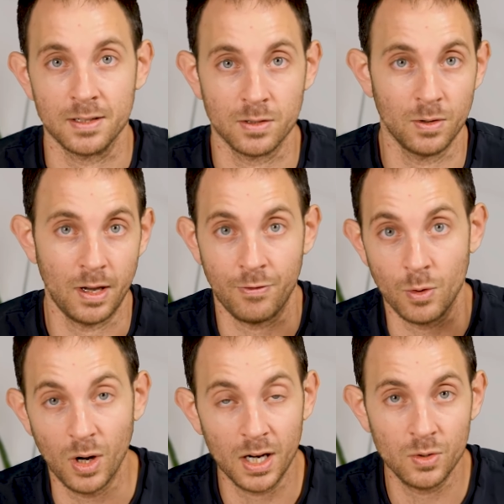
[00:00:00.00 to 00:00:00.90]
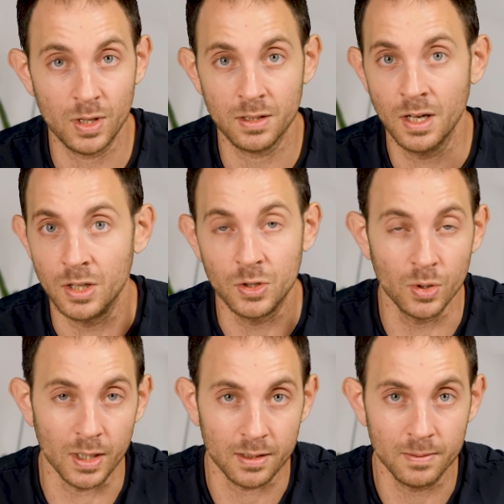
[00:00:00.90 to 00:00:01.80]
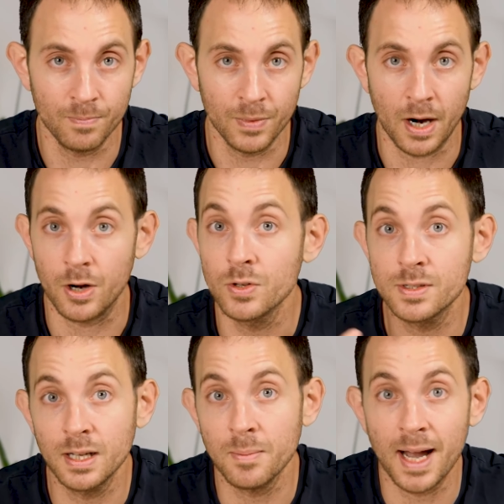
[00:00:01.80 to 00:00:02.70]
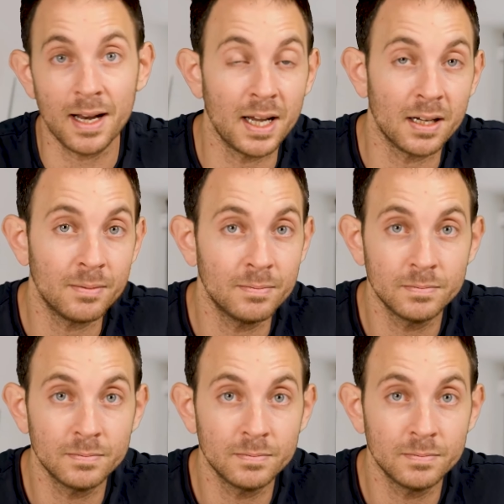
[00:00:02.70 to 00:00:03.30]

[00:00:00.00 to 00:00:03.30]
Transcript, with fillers: So if you want to do it, do it. Are you stealing my idea?